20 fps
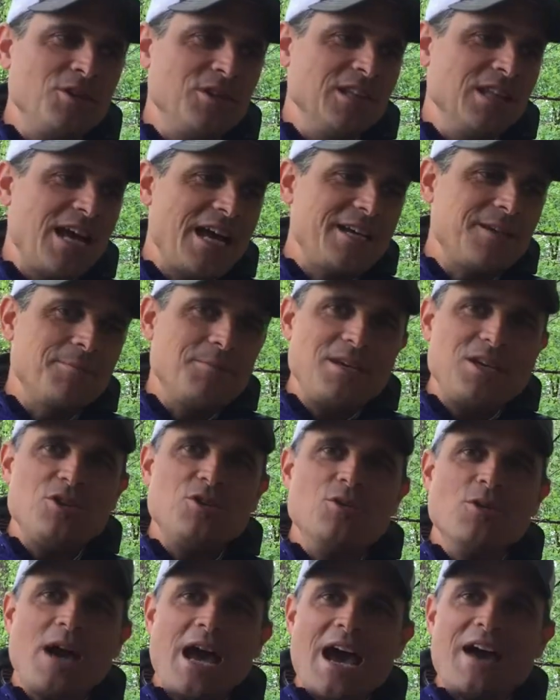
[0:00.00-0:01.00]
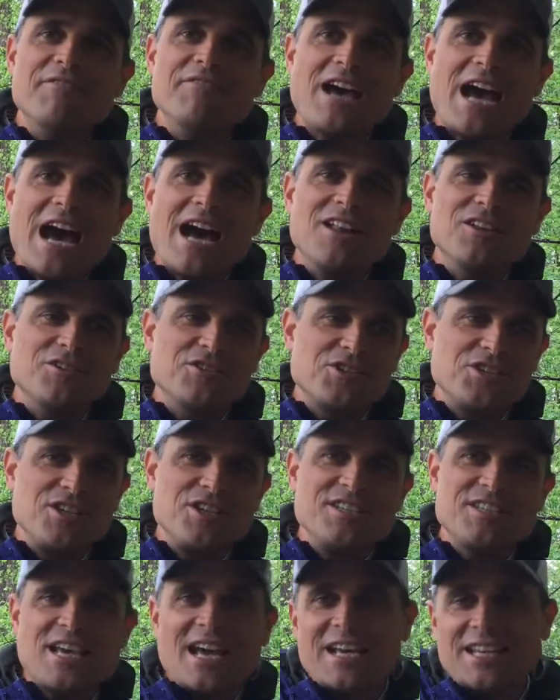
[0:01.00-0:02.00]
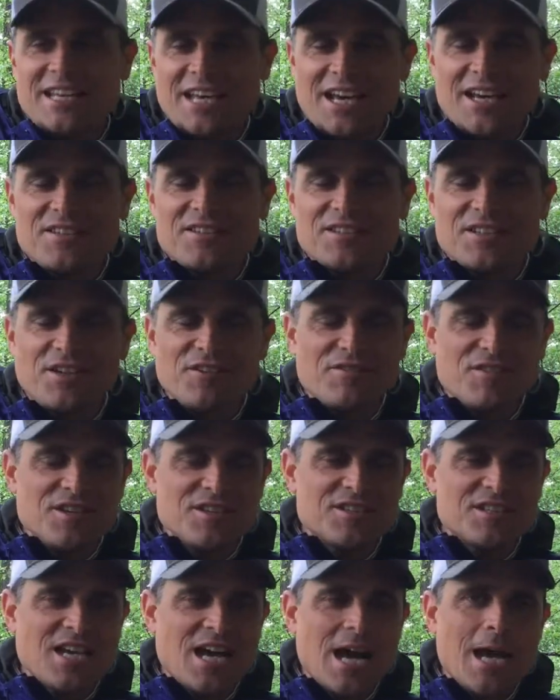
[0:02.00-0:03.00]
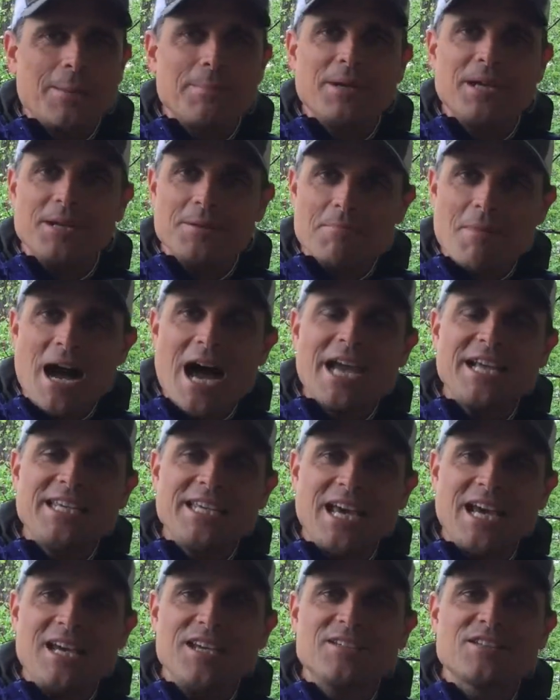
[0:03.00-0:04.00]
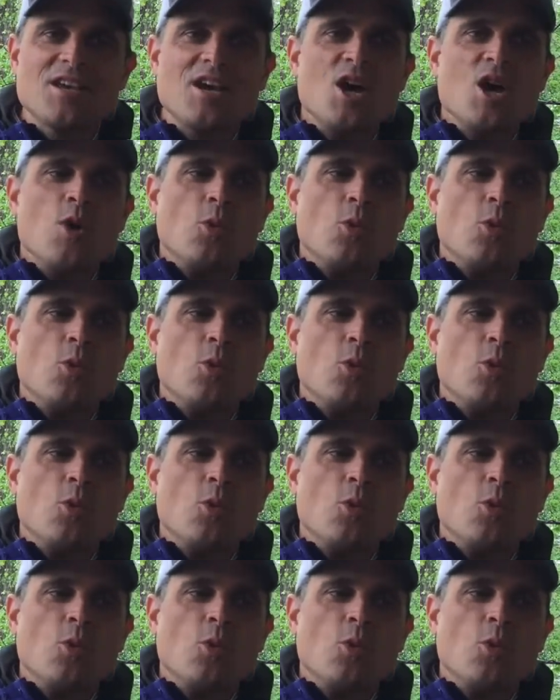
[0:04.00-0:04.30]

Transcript: like me who have allergies, I guess, of this kind, but in my case,